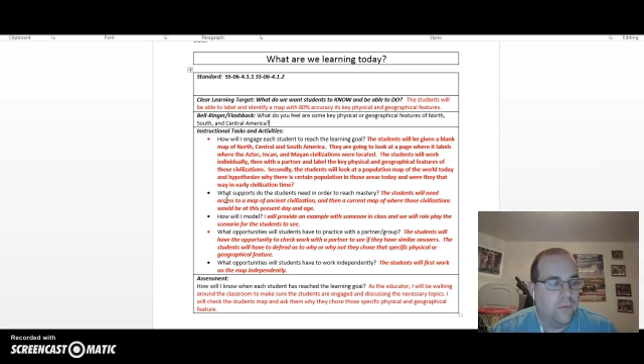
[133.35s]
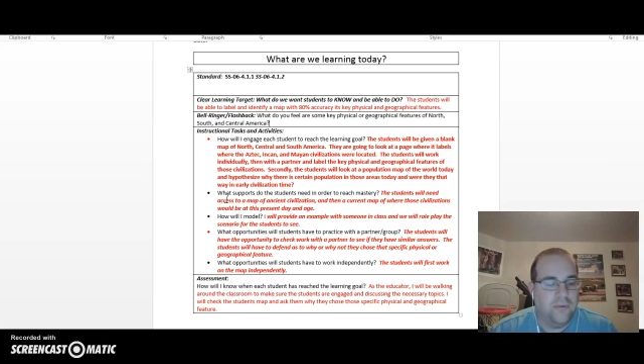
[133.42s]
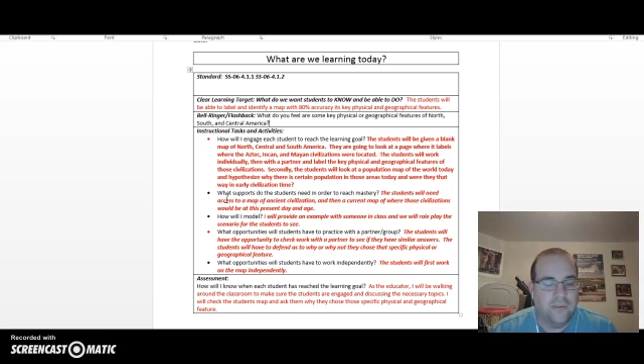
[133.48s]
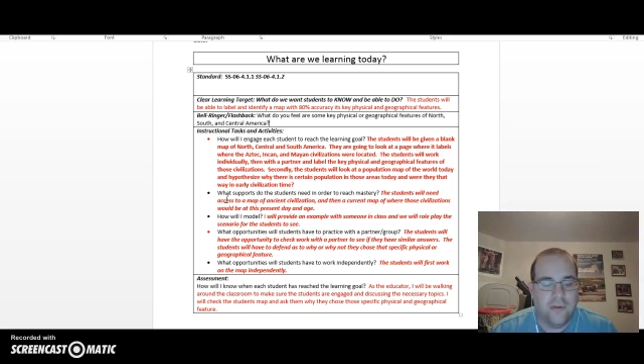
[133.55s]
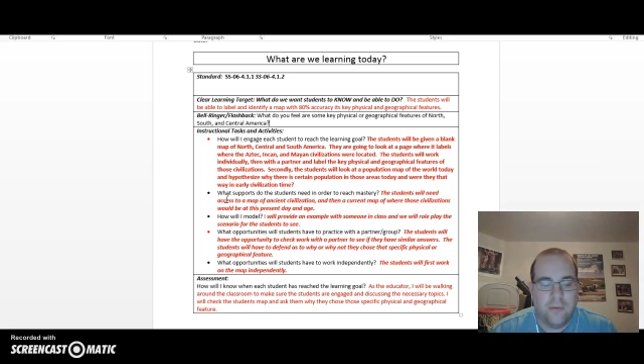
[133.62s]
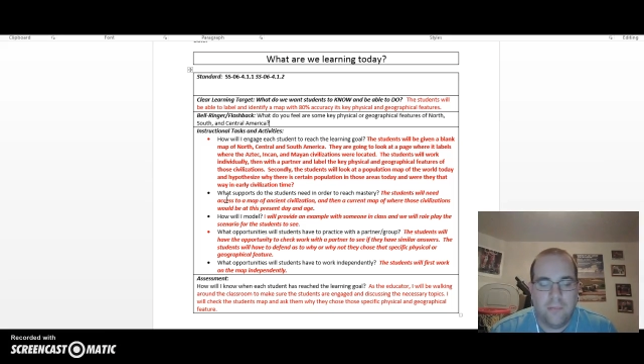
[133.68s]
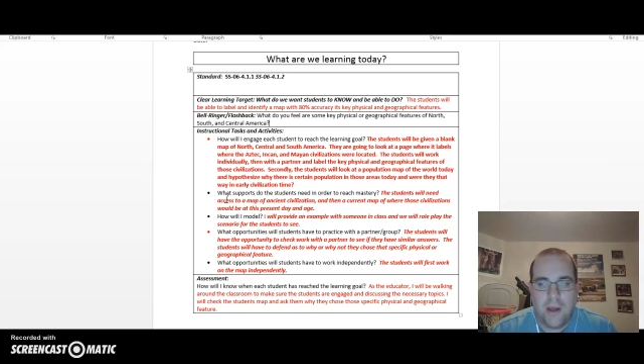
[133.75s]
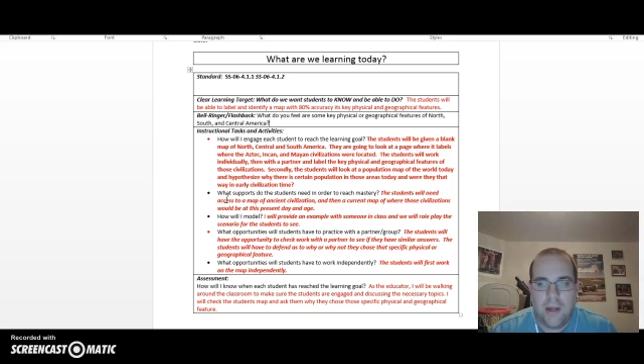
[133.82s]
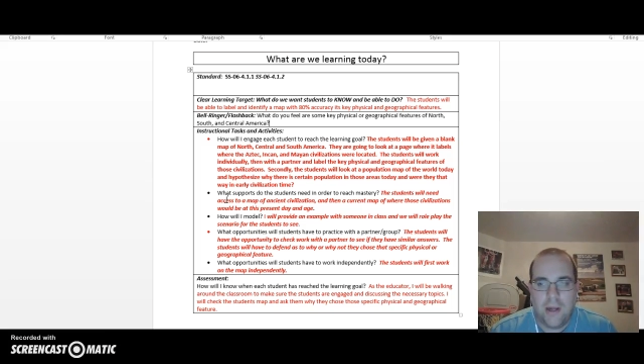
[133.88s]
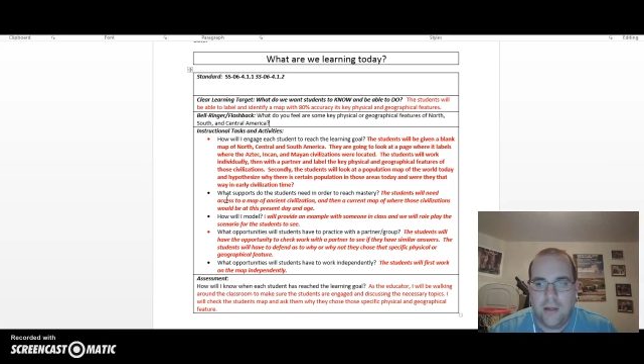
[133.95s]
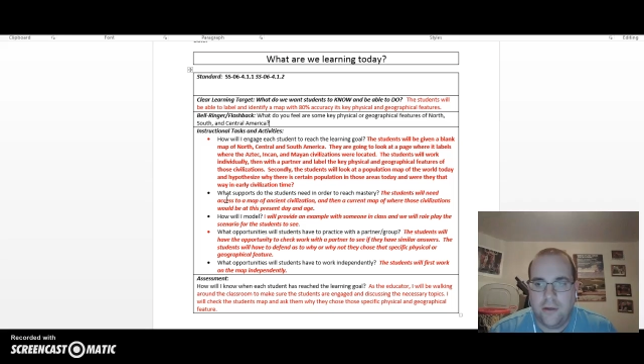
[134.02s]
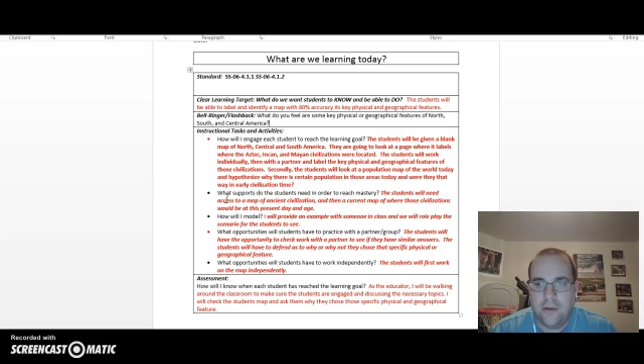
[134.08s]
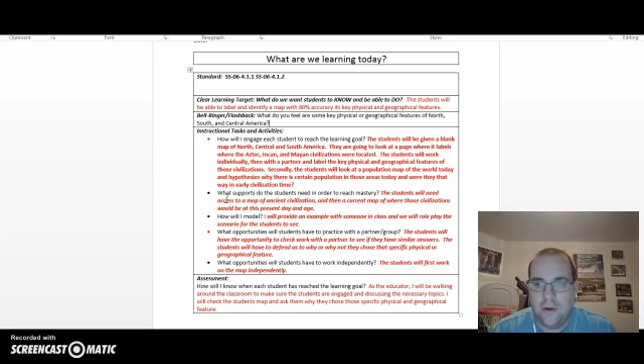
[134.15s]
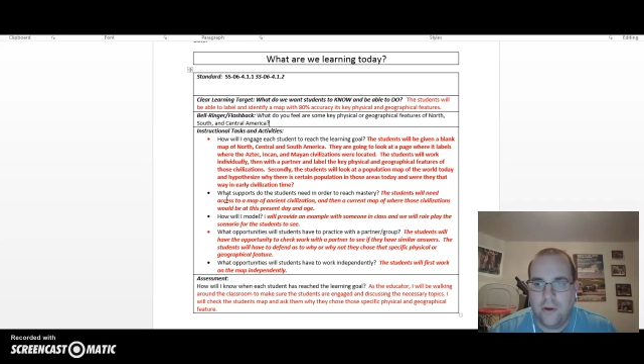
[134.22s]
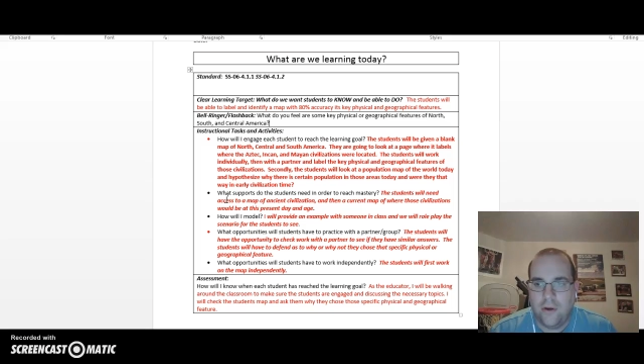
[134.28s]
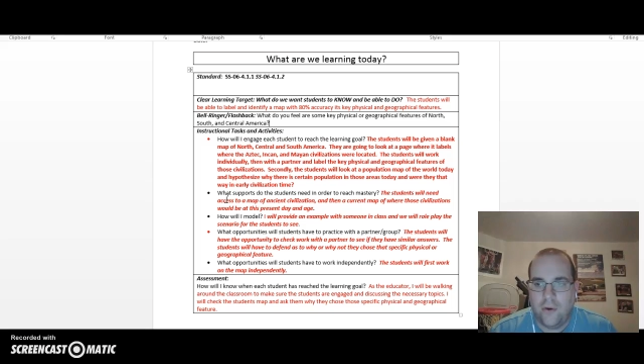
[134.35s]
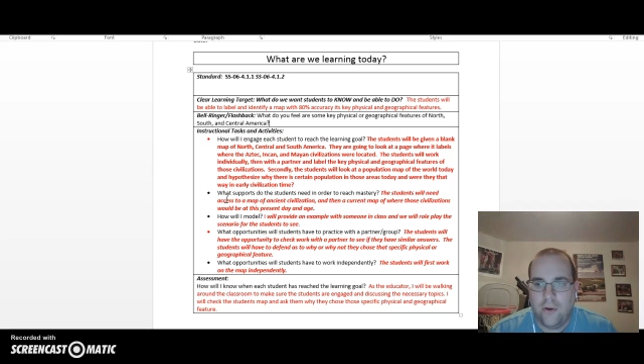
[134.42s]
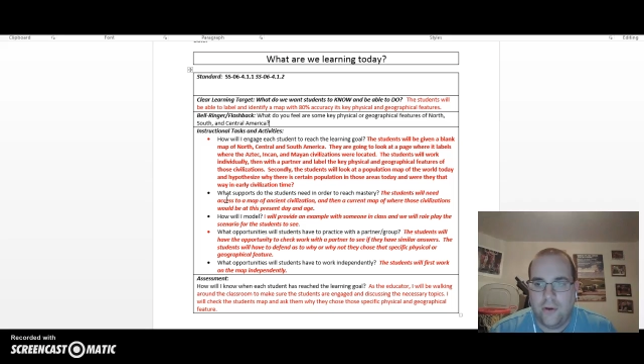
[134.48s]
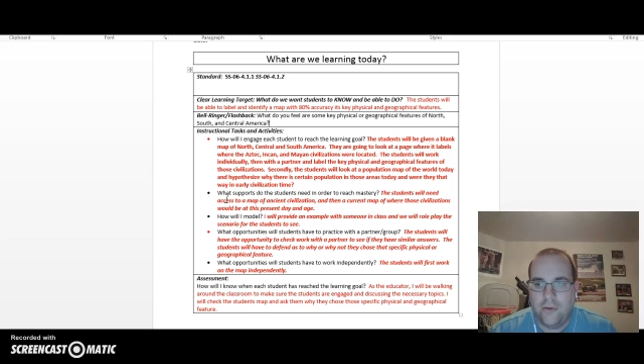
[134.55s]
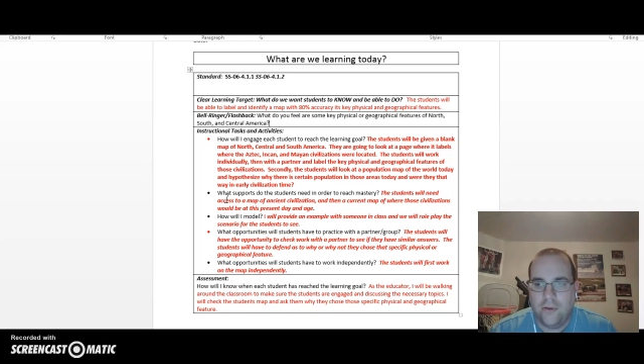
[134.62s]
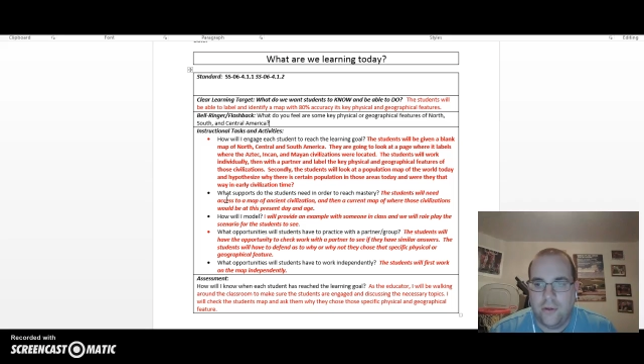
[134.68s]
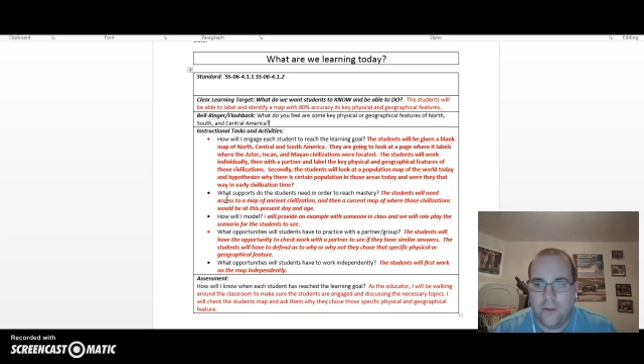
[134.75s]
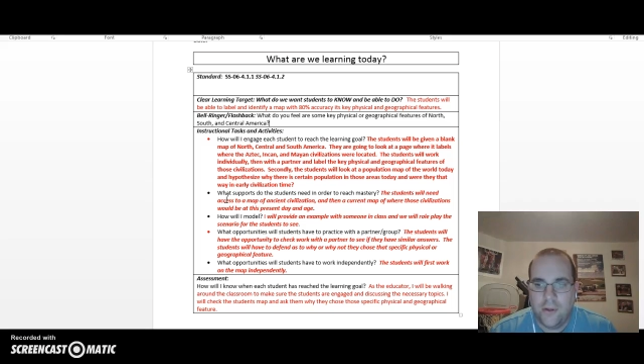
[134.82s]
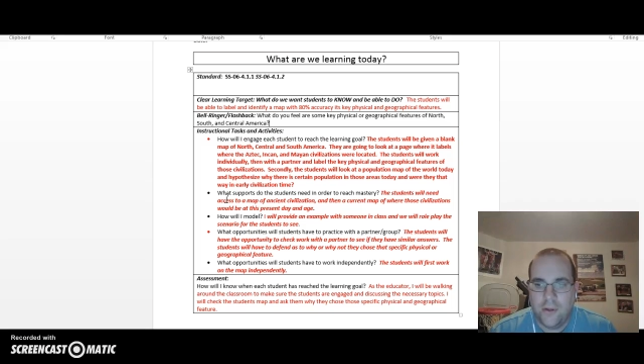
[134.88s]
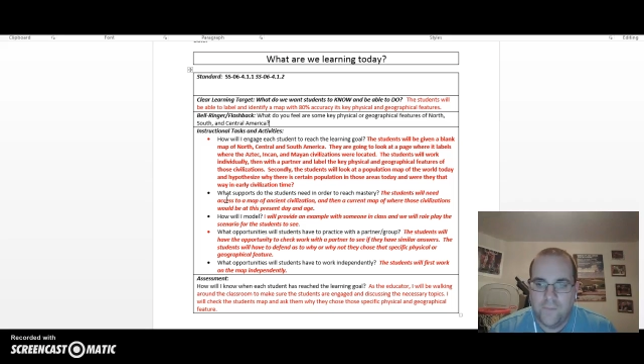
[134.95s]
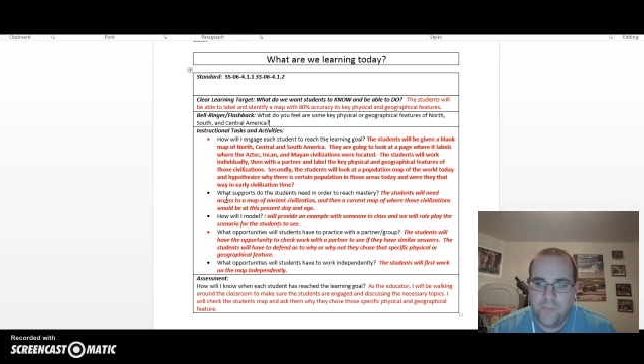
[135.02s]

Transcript: with somebody and you're going to